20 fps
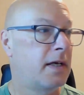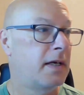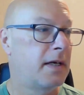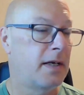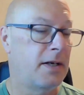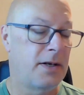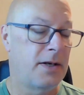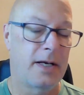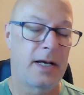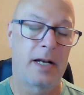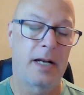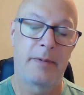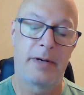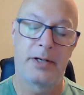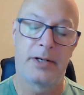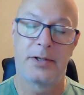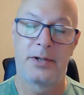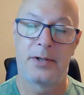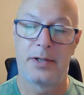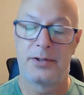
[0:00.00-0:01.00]
and you got to make
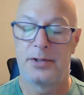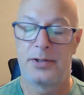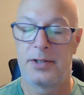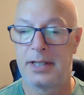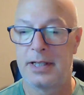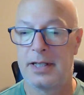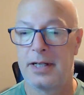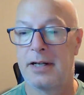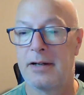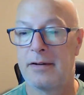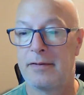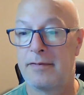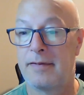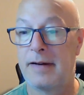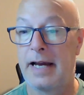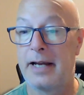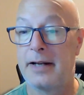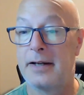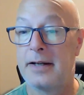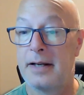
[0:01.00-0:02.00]
sure that you get enough
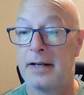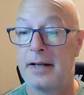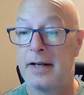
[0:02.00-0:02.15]
fat.